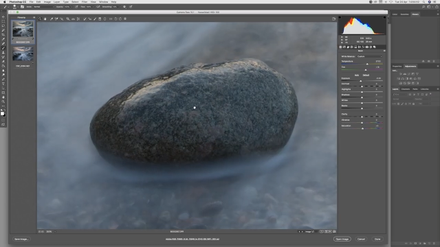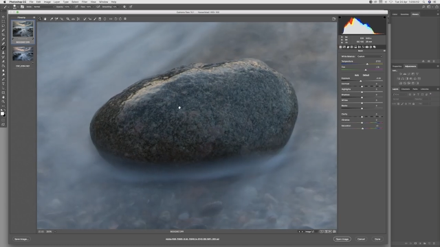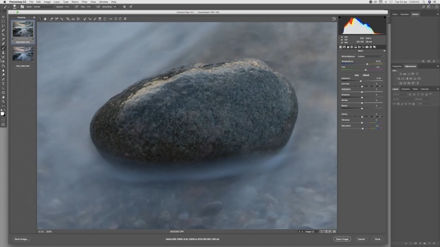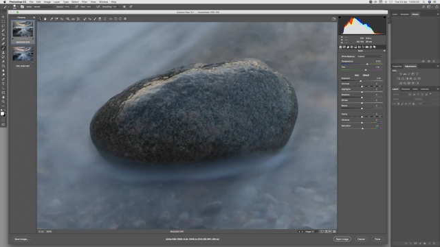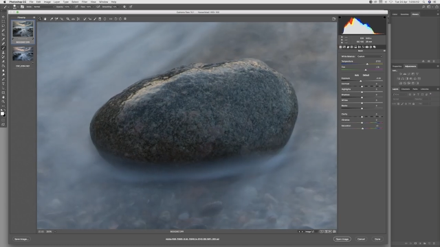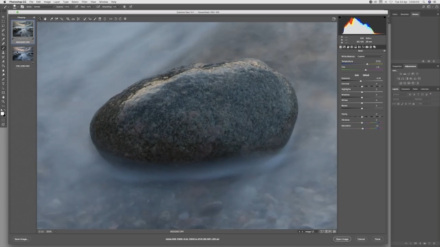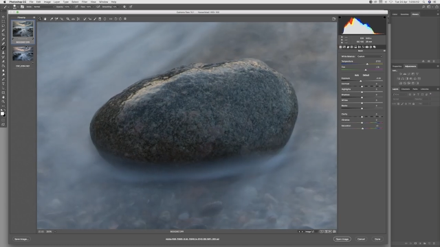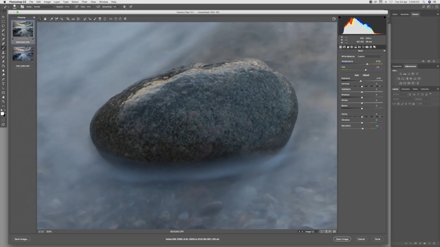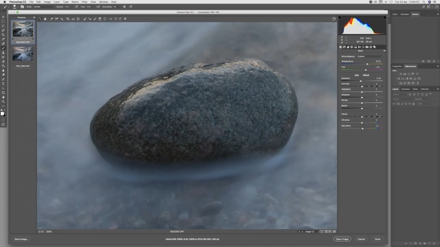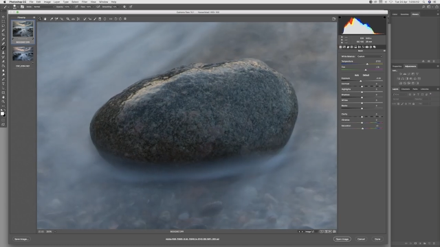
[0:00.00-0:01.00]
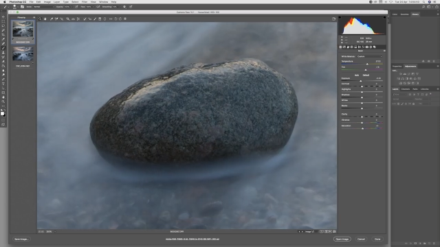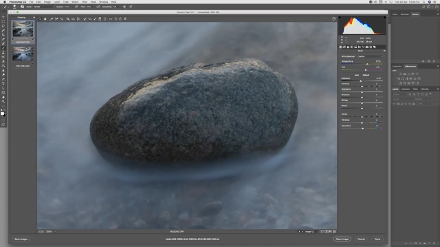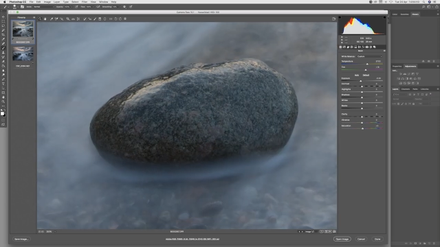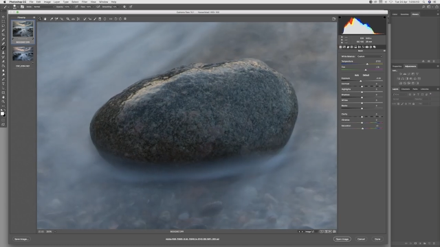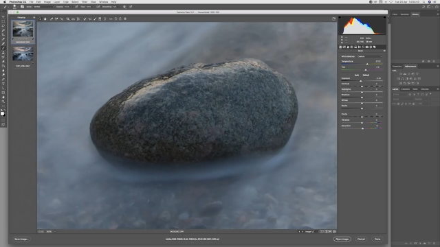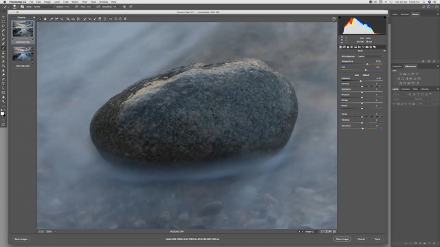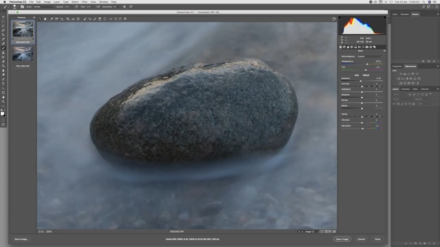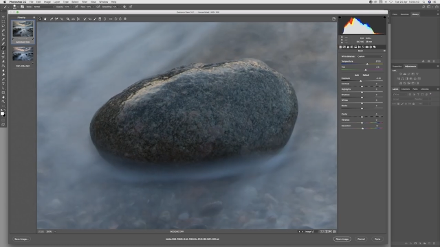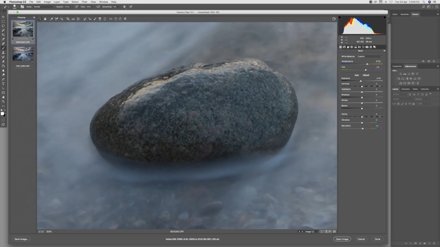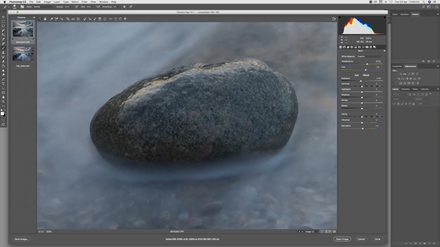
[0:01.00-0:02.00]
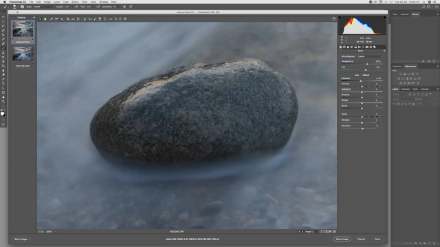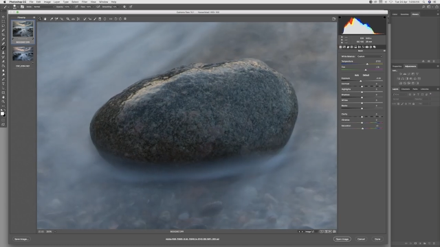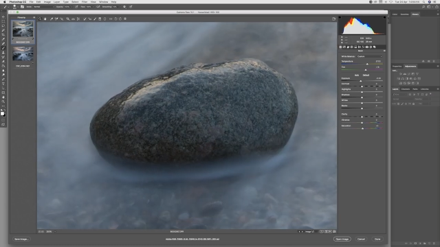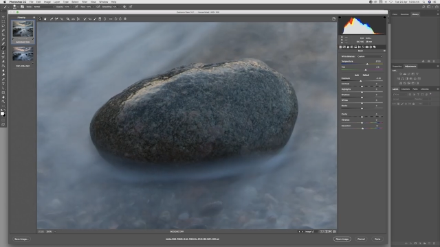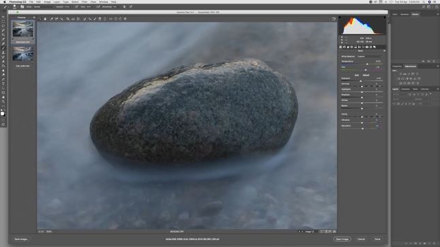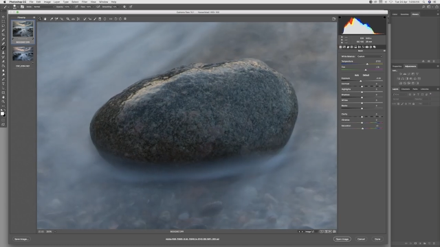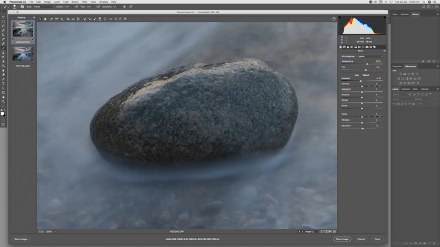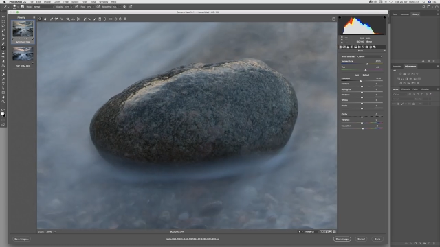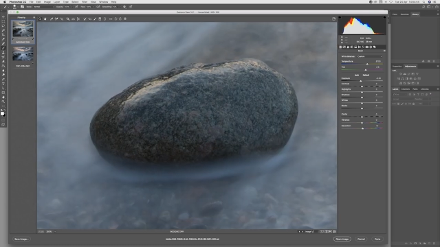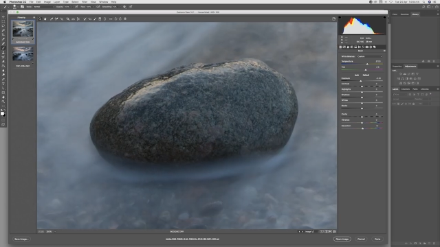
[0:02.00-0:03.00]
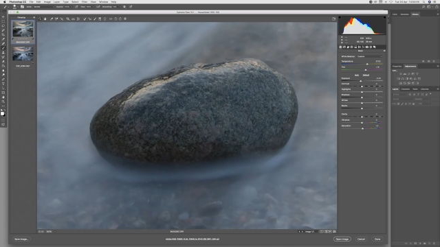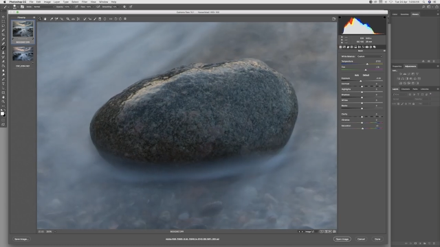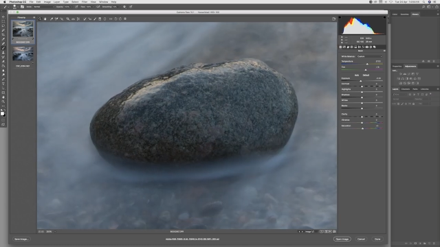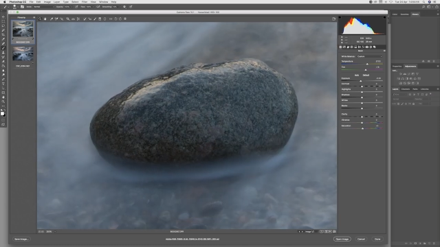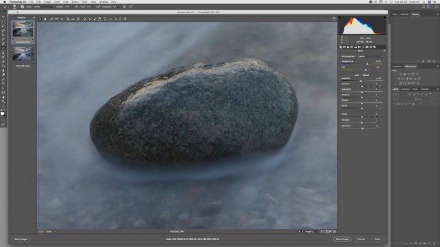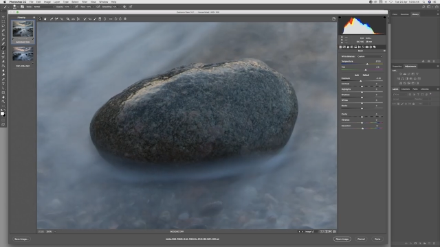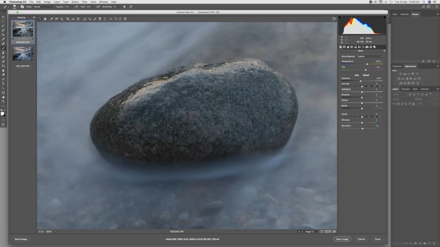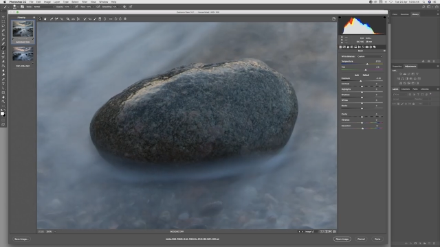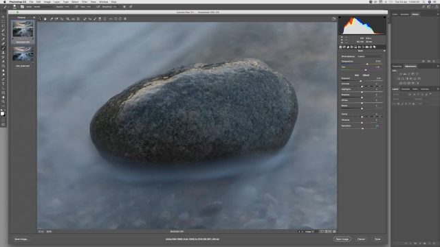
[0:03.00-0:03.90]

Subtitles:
[unreadable: no face in view]